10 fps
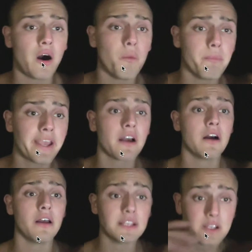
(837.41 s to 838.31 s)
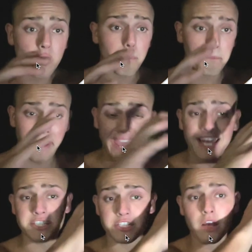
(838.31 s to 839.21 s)
I'll make a
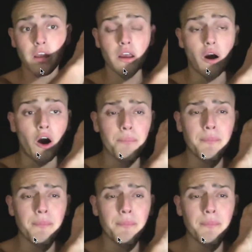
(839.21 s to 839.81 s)
page on my